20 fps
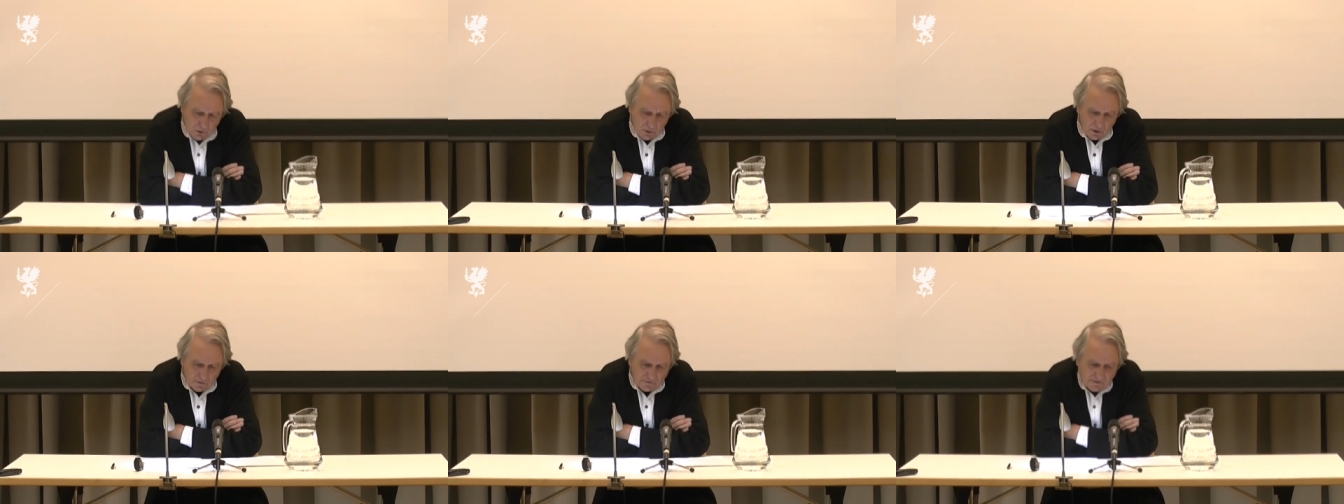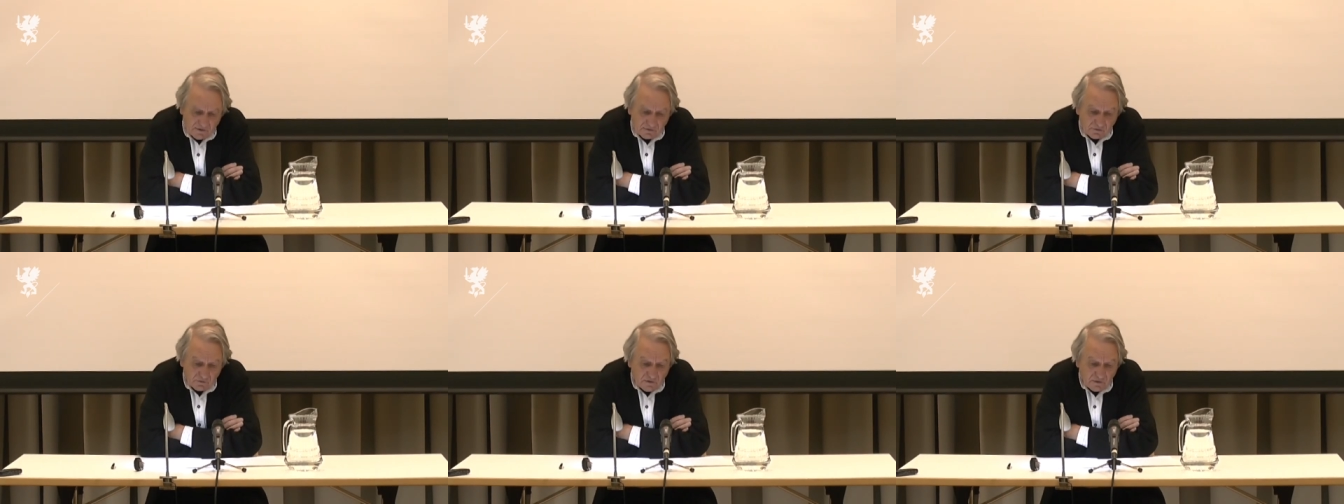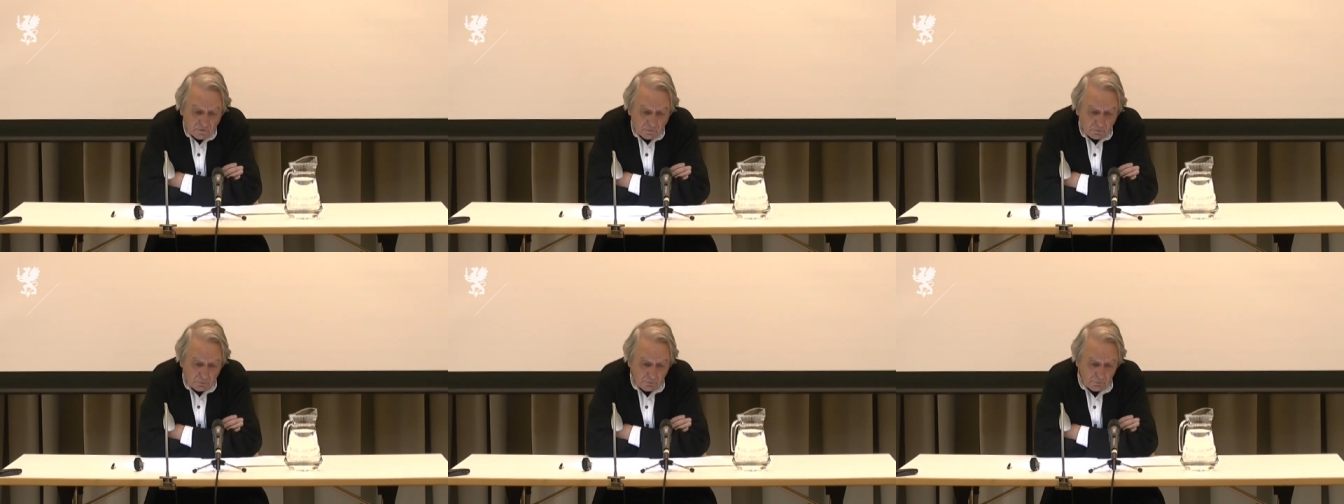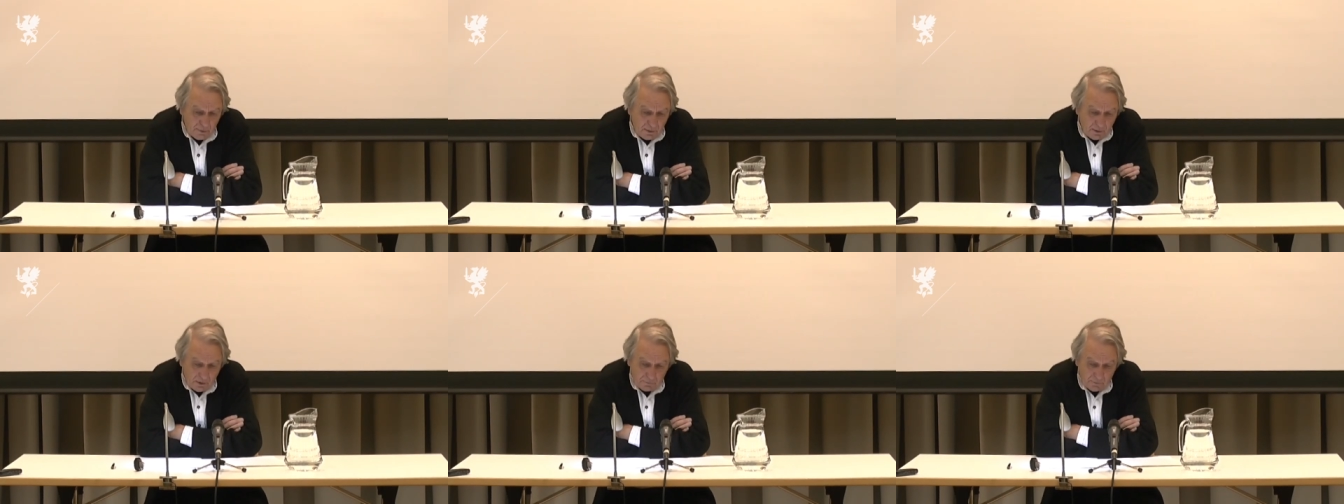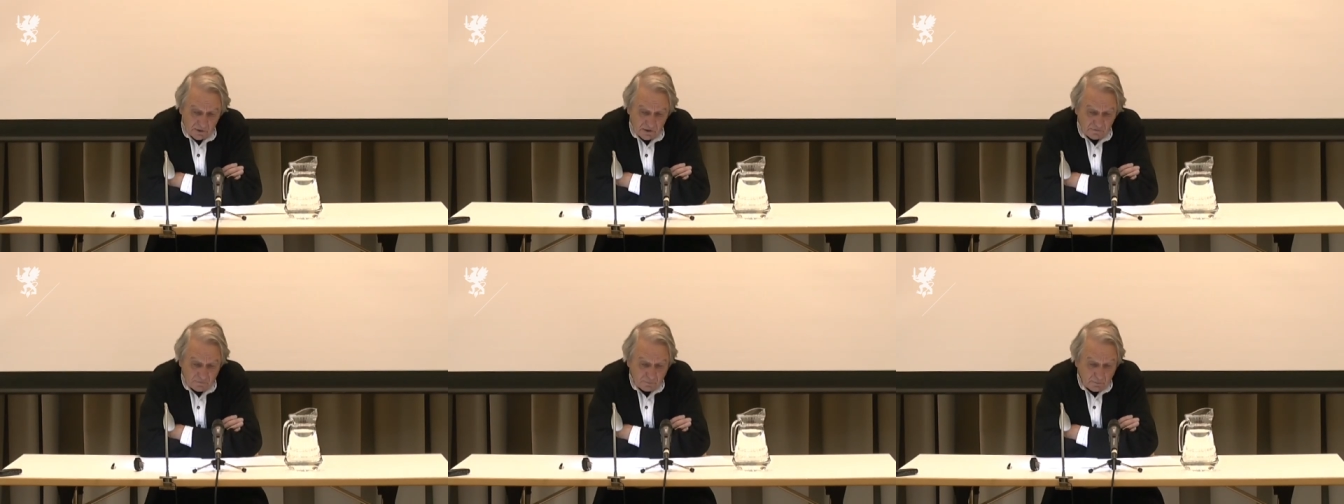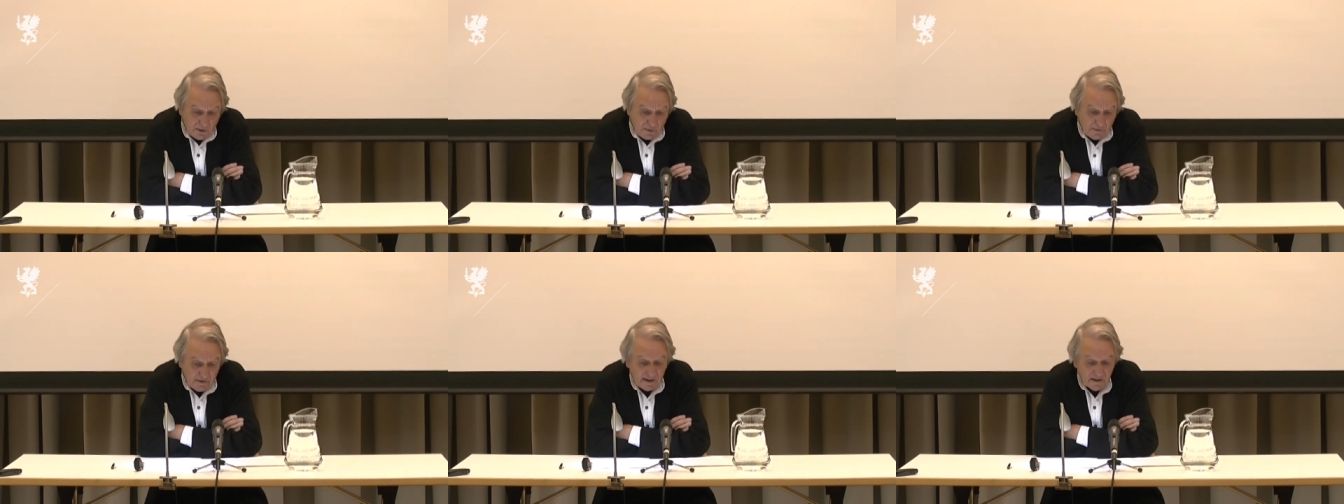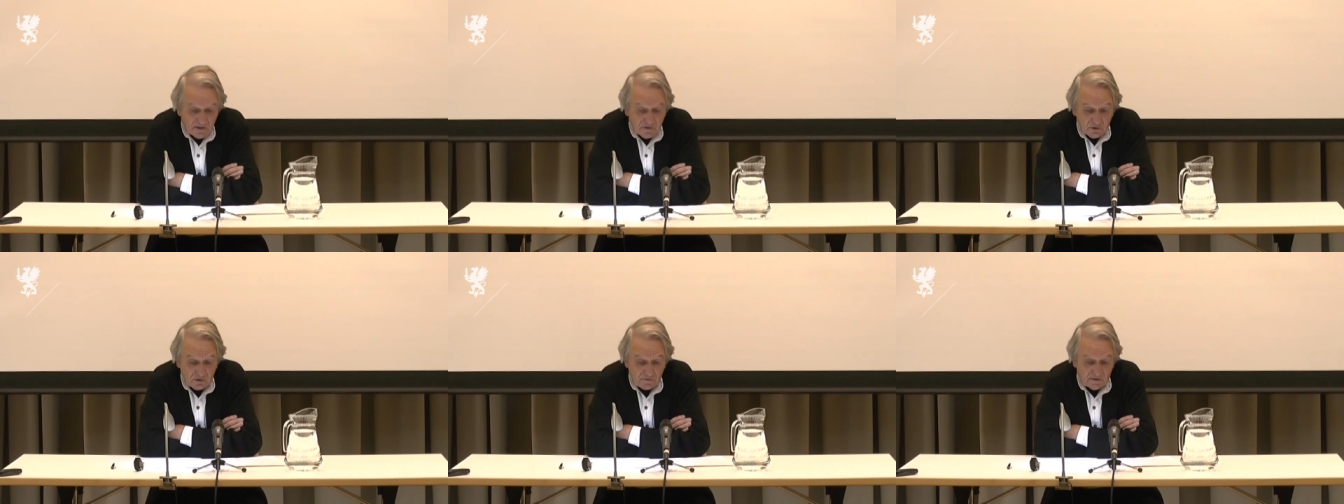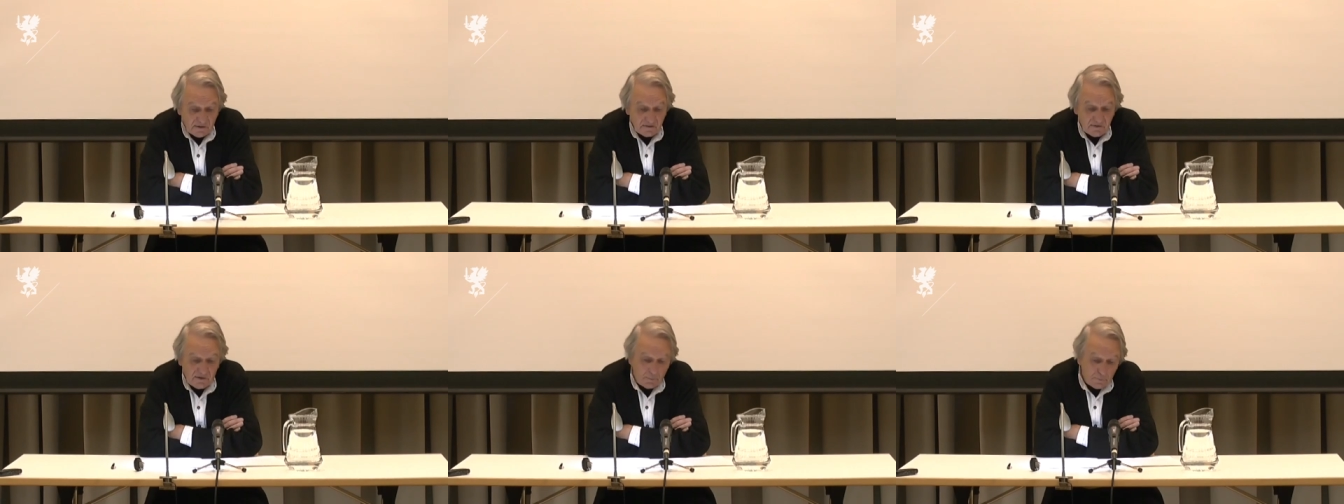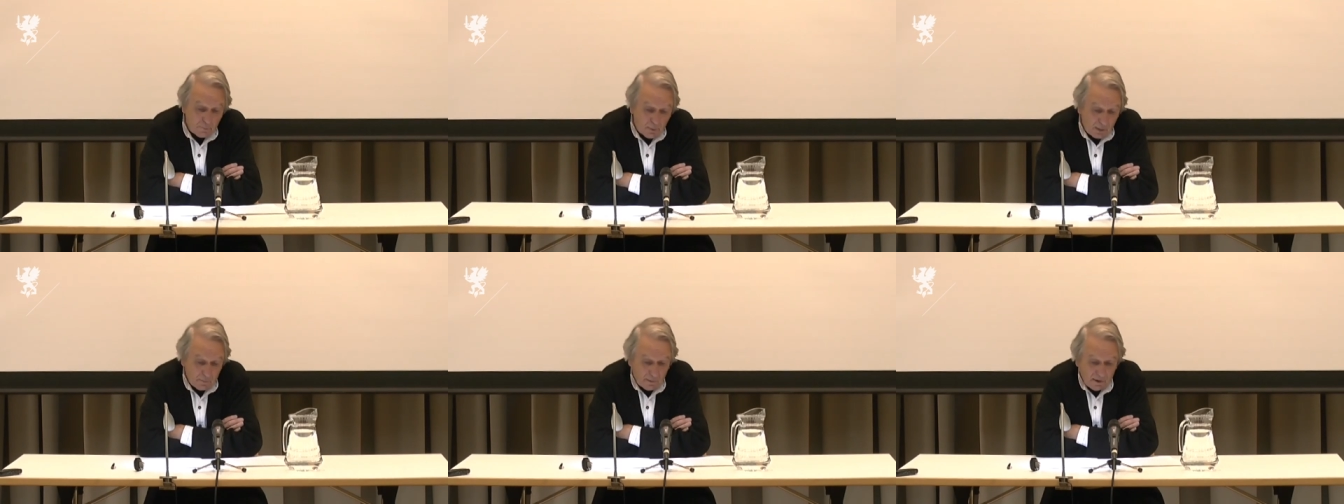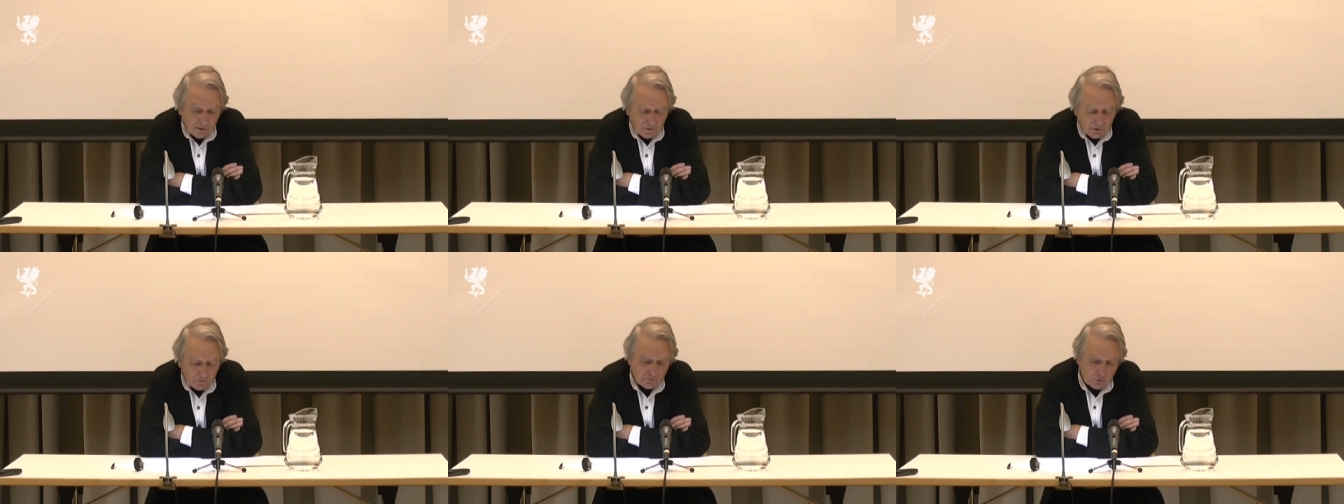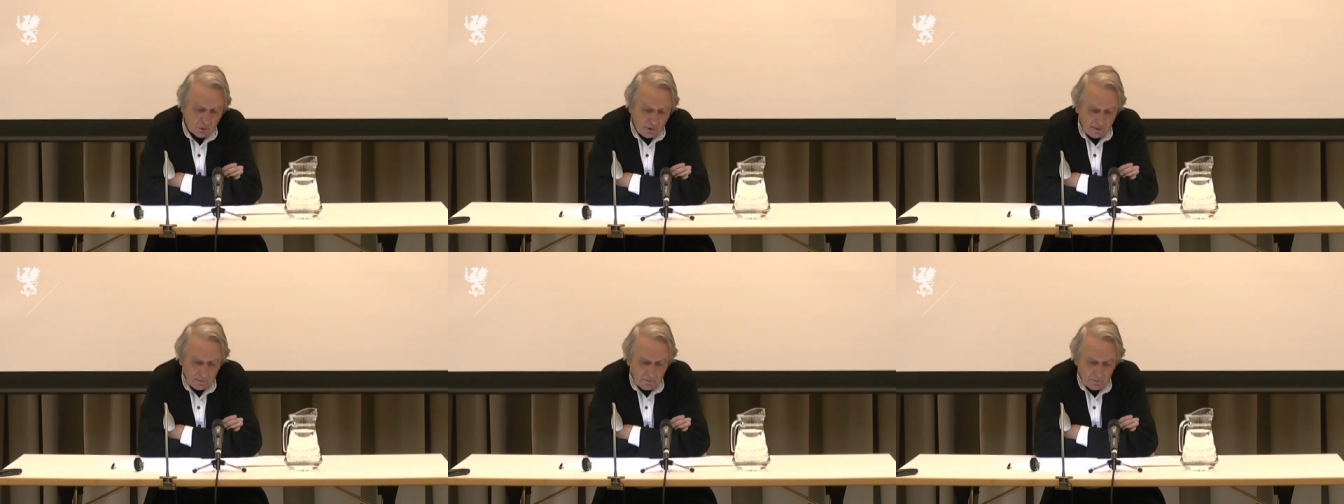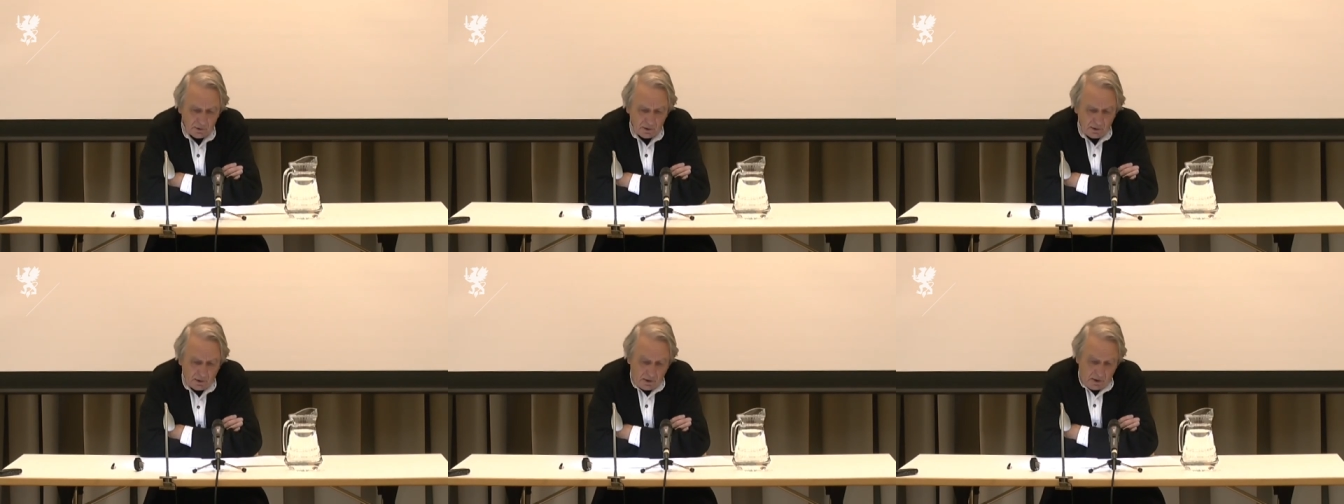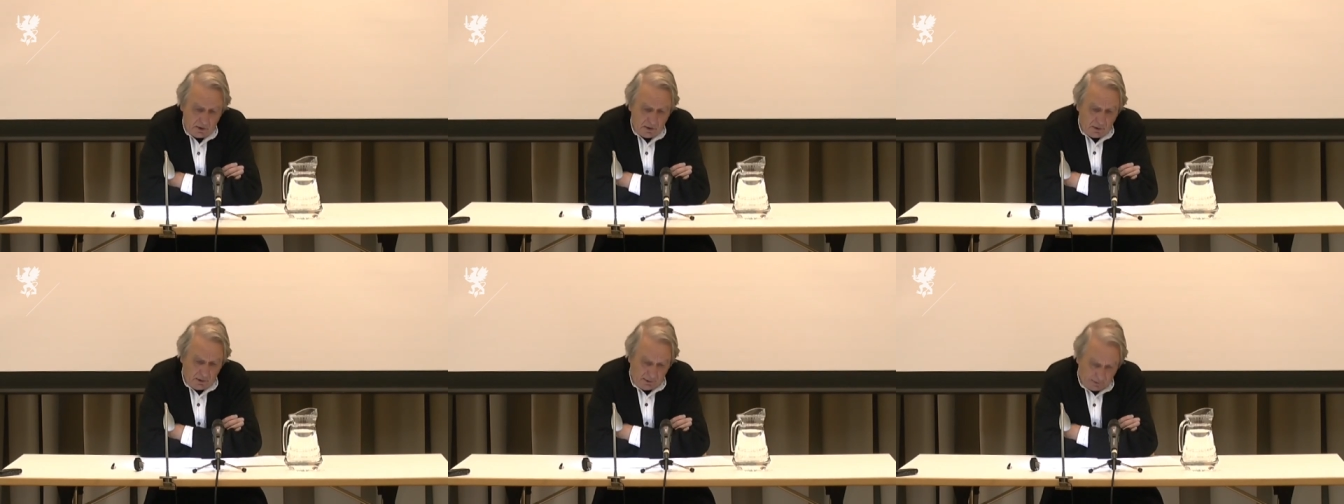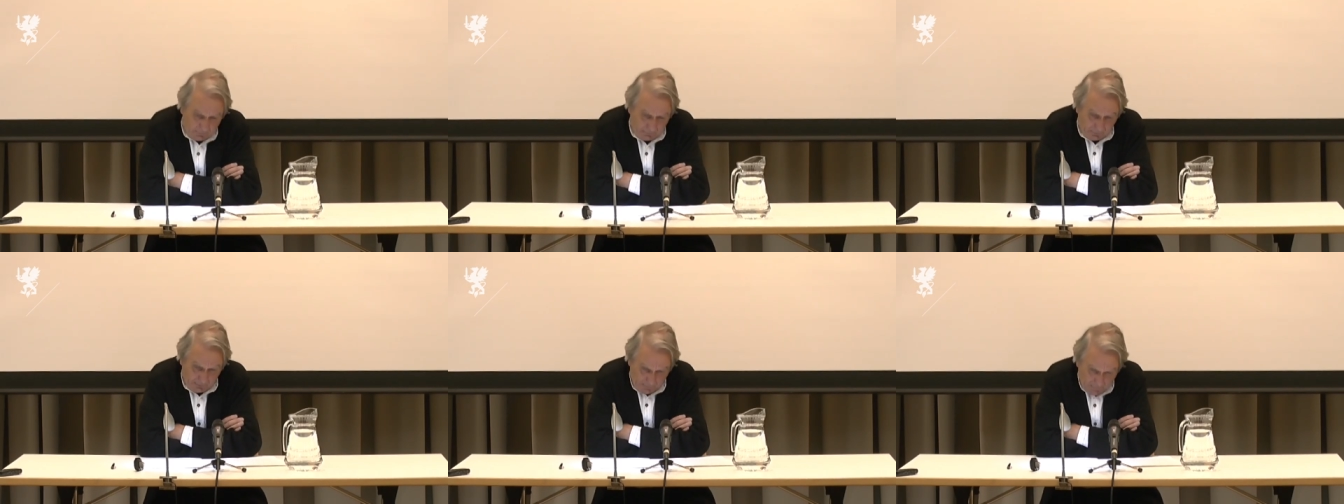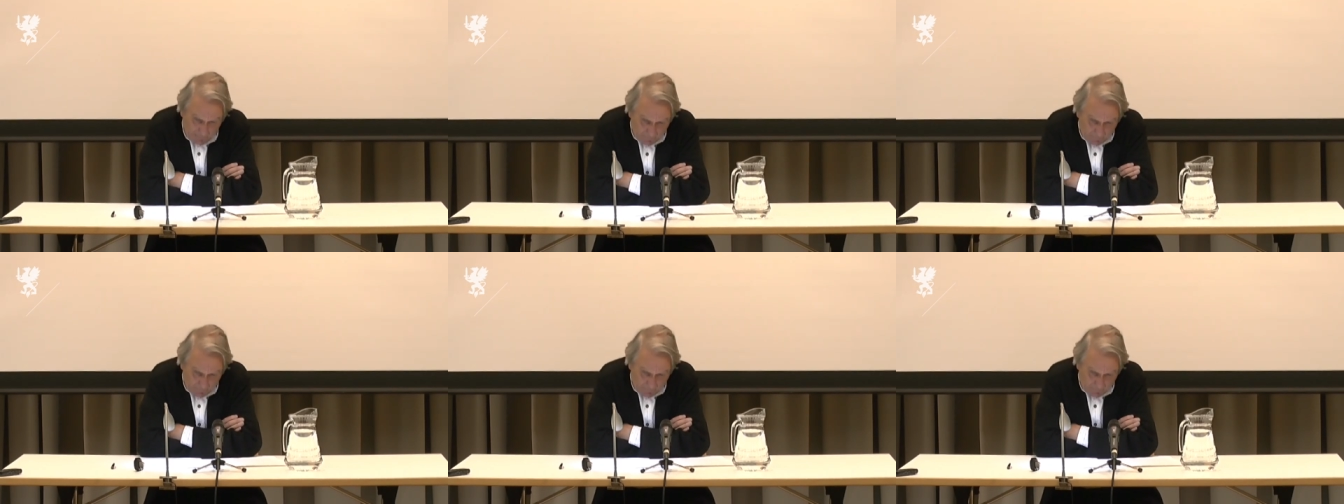It is this mediation that is implemented for him in,